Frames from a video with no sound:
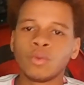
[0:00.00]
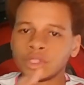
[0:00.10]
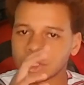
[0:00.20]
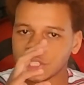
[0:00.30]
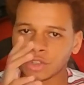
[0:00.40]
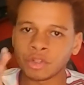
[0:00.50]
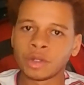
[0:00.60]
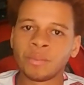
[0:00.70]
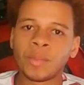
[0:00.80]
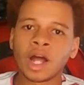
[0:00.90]
When searching
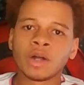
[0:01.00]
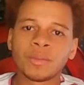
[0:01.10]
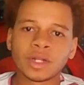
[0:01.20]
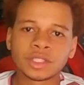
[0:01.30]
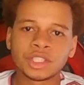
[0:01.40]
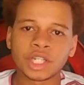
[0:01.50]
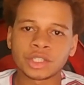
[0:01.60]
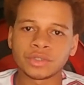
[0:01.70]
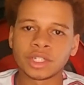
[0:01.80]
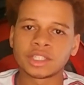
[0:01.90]
for battle belts,
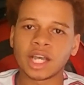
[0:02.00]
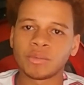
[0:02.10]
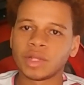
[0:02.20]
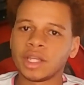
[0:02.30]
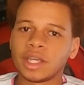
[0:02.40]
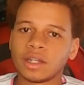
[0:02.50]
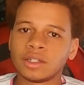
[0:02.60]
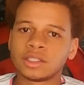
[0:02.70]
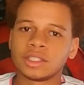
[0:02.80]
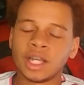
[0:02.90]
chest rigs, and plate
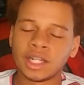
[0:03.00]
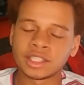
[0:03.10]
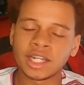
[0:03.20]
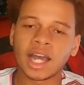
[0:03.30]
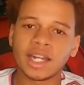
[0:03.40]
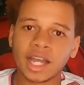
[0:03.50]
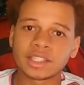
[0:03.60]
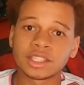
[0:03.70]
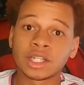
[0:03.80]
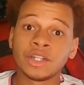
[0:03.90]
carriers, it is not
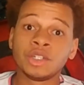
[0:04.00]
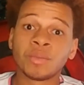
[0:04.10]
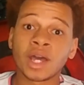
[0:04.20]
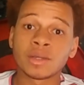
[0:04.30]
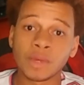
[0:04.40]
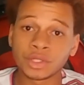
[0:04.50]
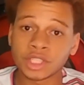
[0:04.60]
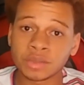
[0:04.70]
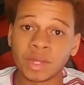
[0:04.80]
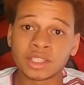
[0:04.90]
necessary to buy the
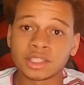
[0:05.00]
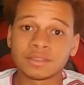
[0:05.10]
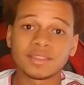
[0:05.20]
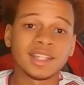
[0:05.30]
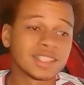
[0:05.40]
most expensive,